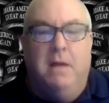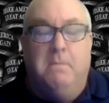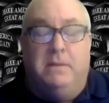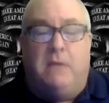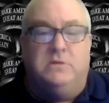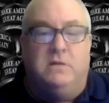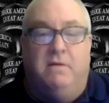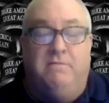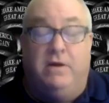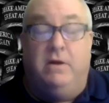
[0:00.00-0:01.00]
But that was
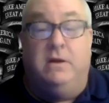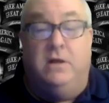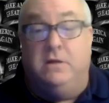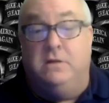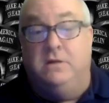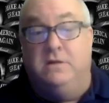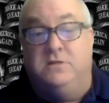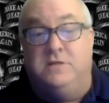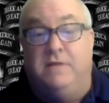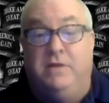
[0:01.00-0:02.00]
a very good
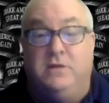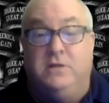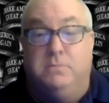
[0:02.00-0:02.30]
70s